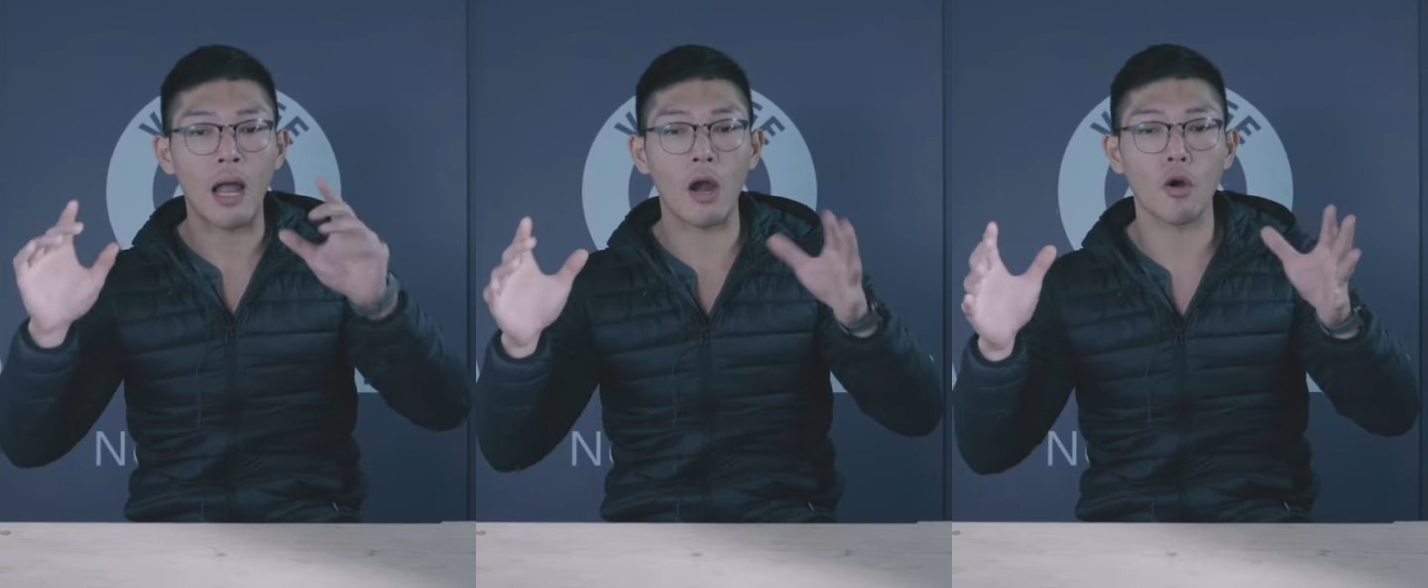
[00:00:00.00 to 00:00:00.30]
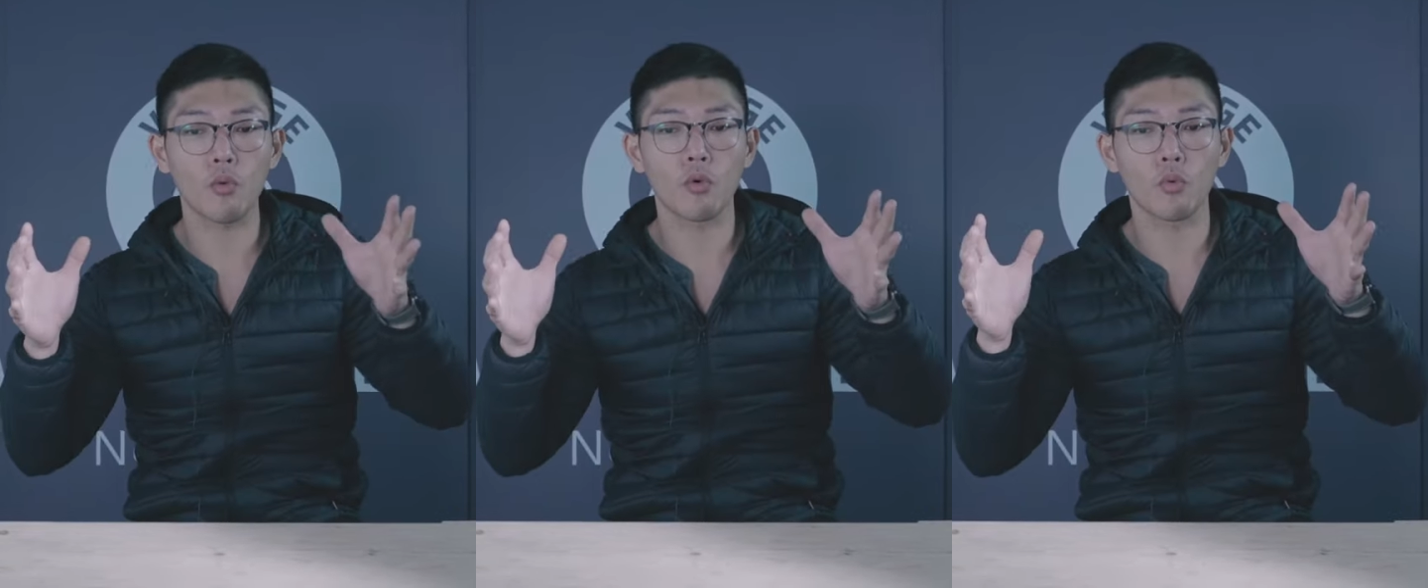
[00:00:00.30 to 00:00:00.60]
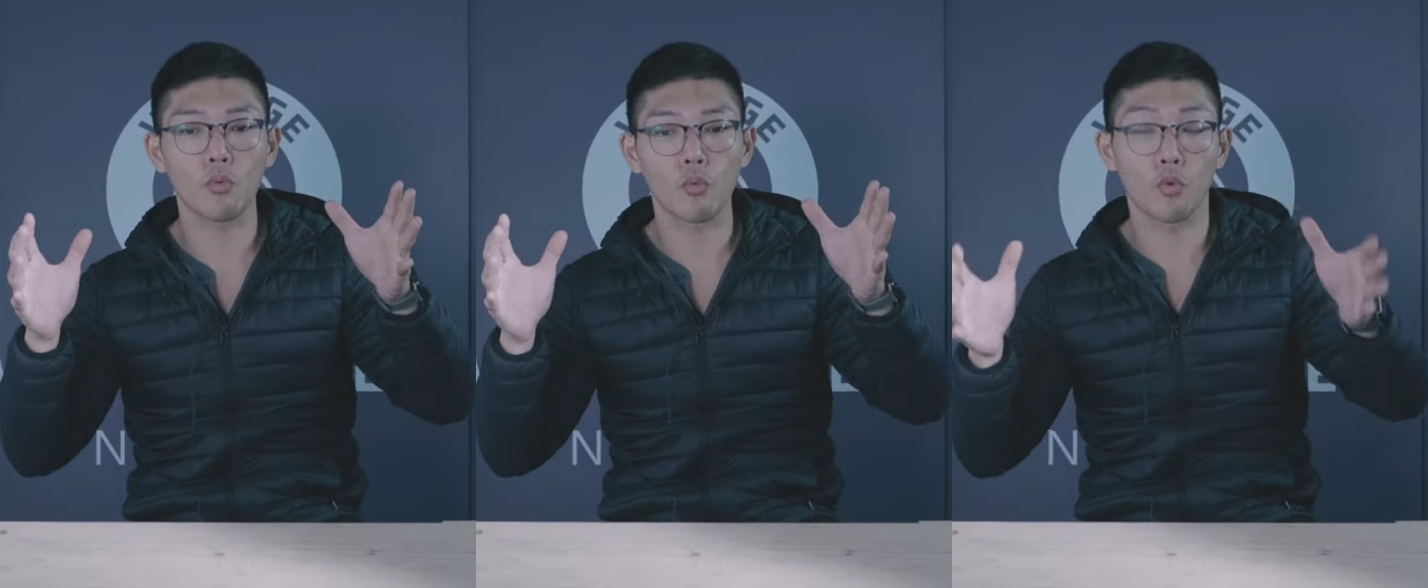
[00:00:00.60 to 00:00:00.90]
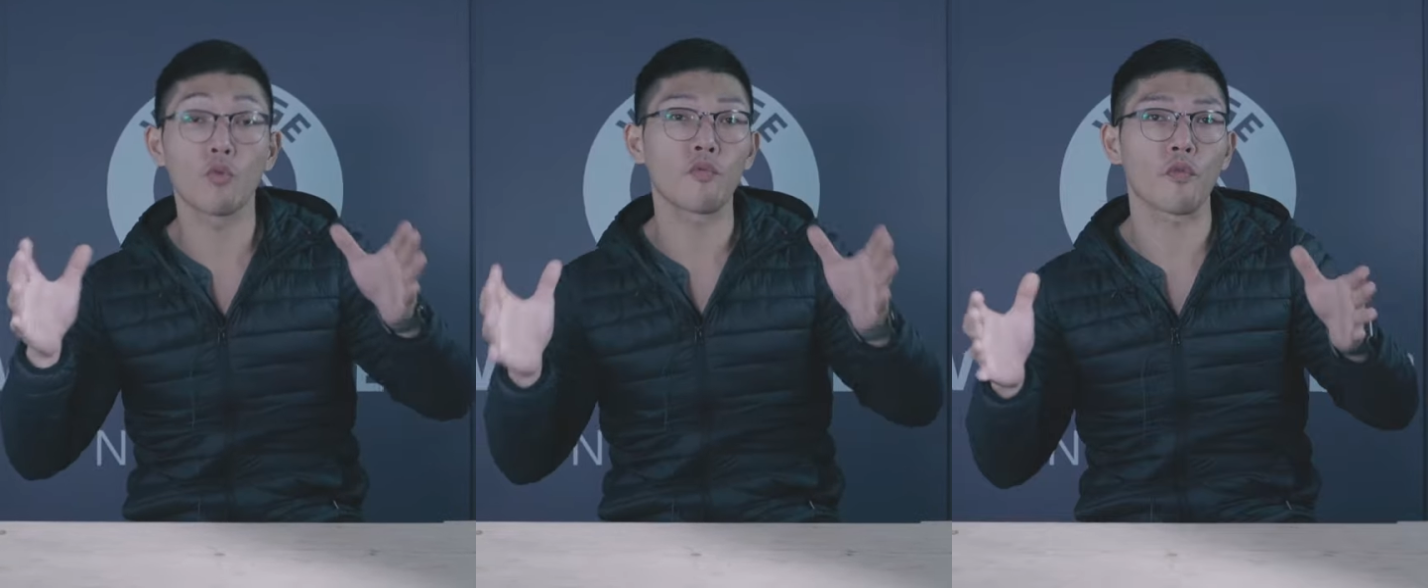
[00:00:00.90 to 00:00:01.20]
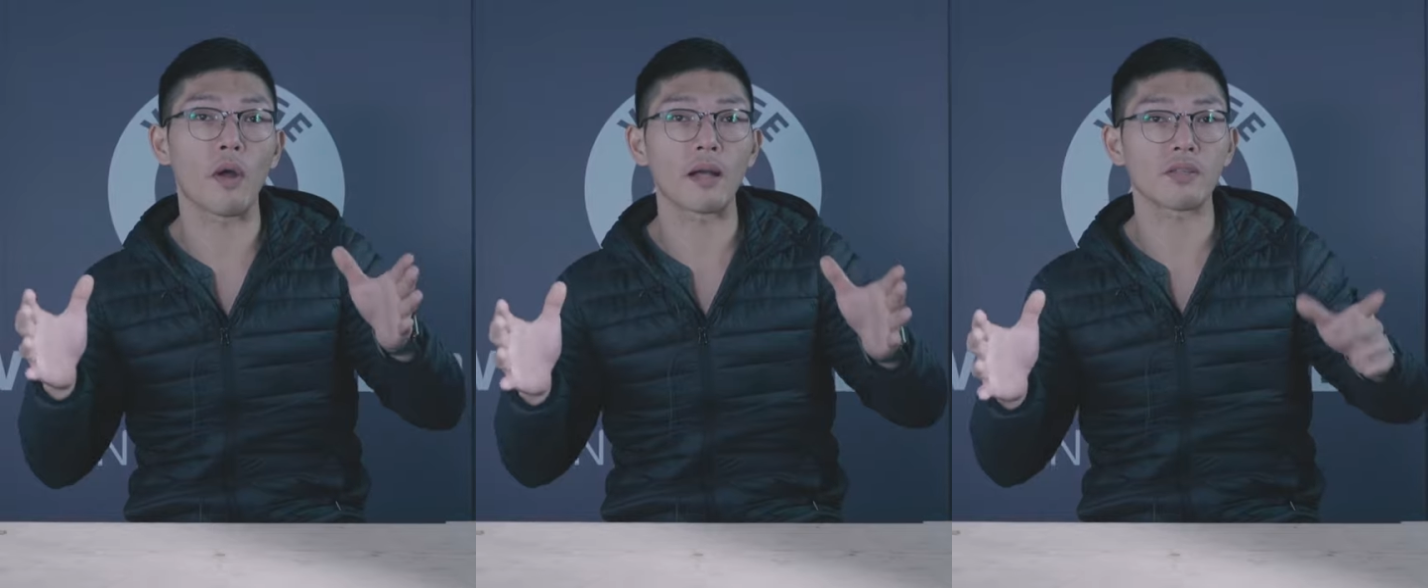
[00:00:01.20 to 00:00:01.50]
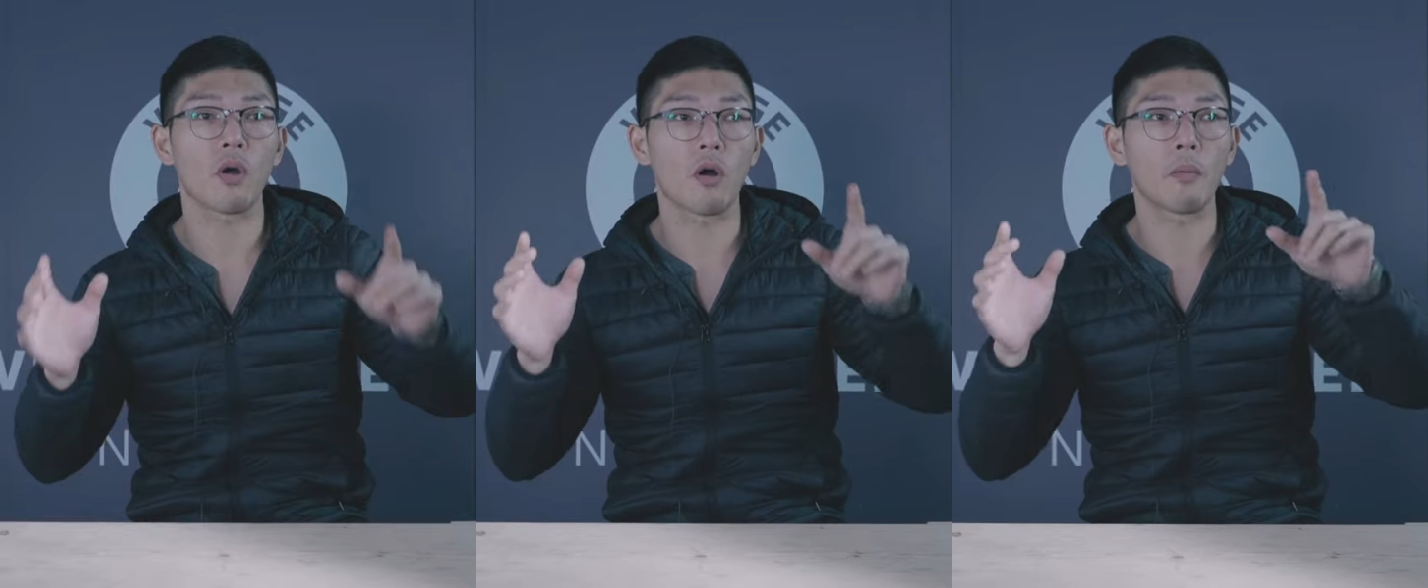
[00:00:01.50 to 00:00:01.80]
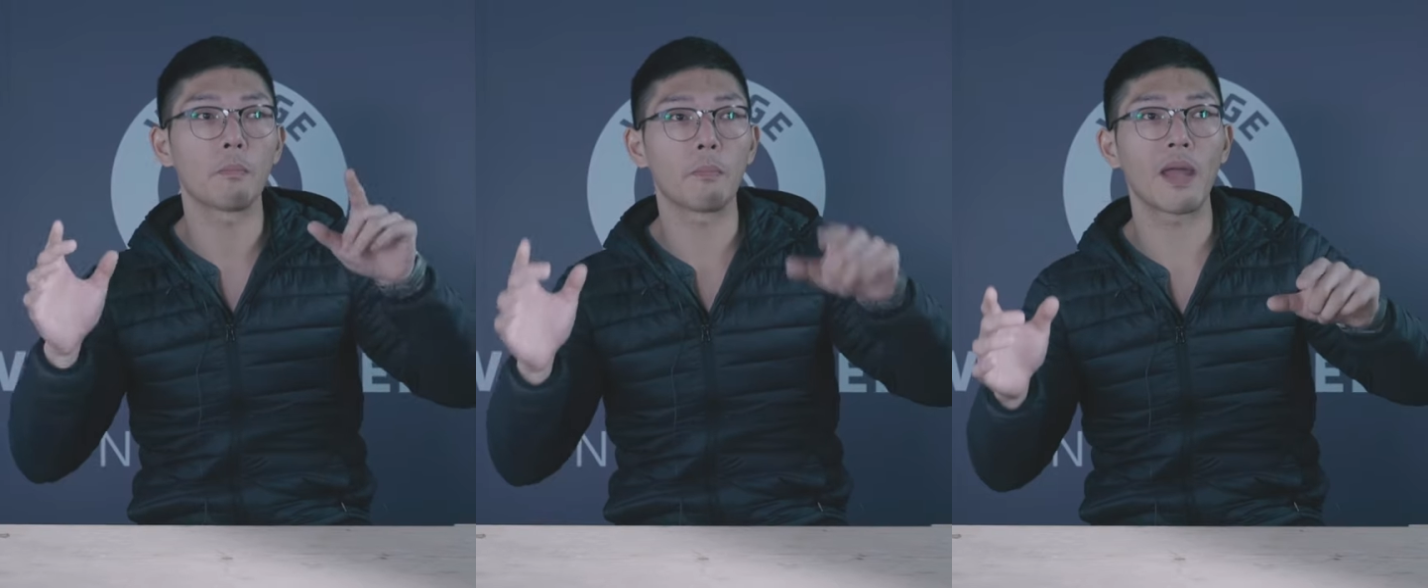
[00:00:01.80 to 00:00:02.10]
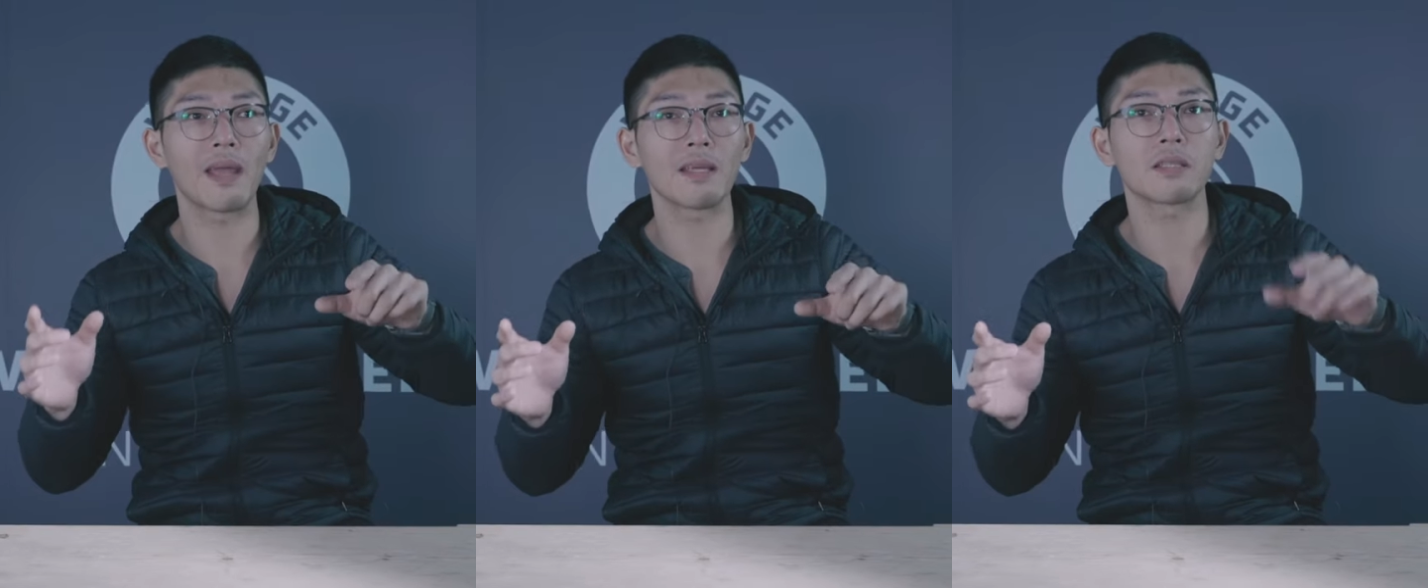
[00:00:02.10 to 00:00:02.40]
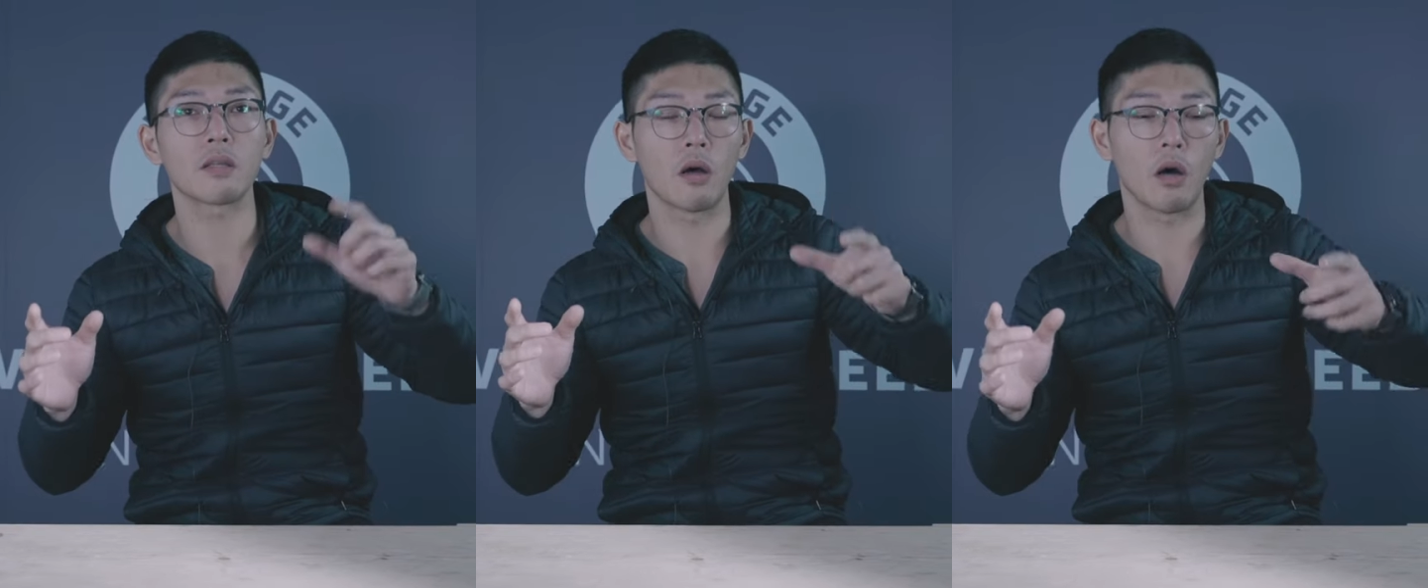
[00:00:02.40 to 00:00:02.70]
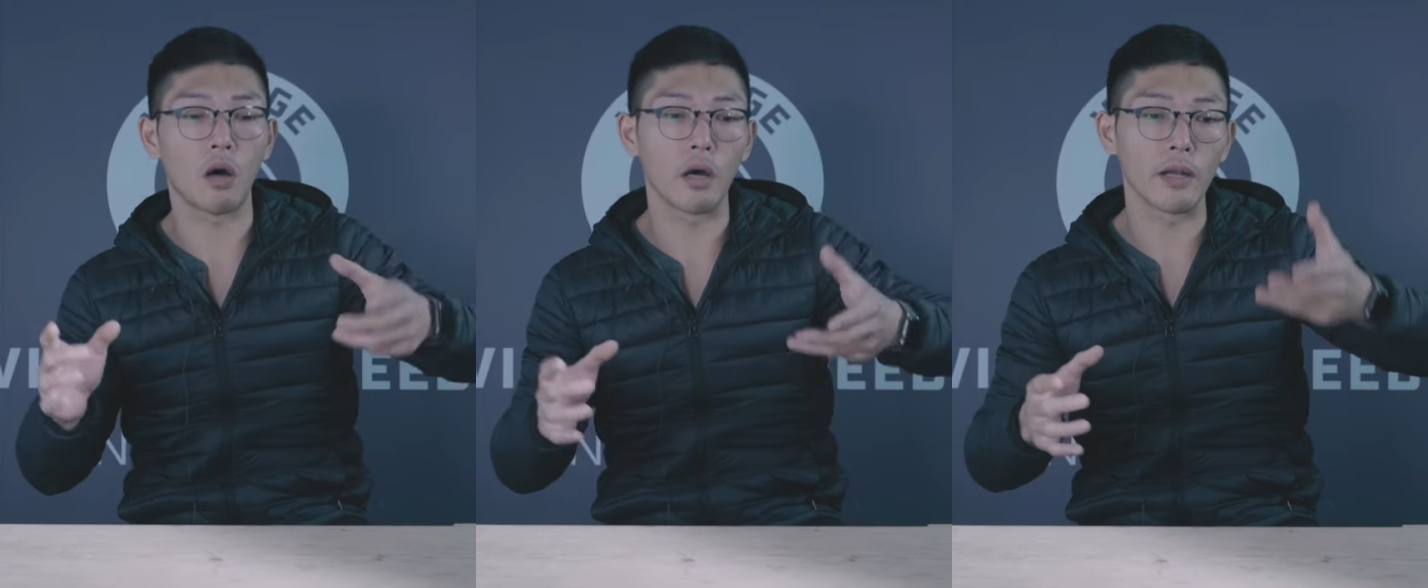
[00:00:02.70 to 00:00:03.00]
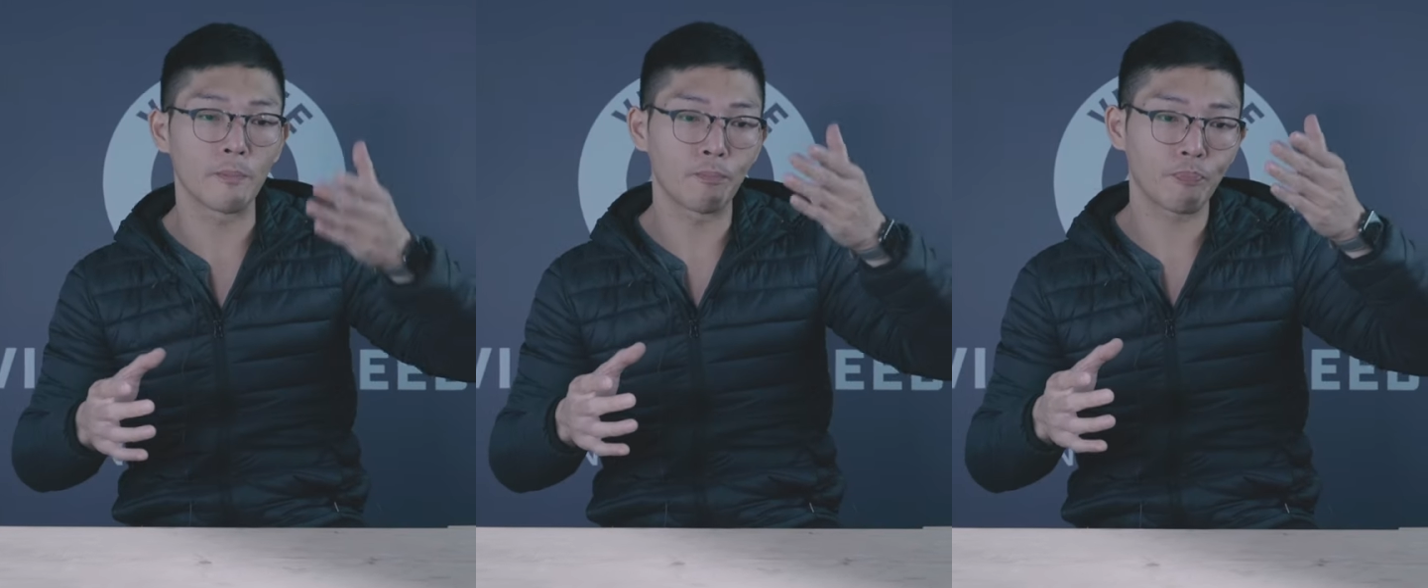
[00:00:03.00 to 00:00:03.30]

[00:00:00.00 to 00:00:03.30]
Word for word: our roof racks are based on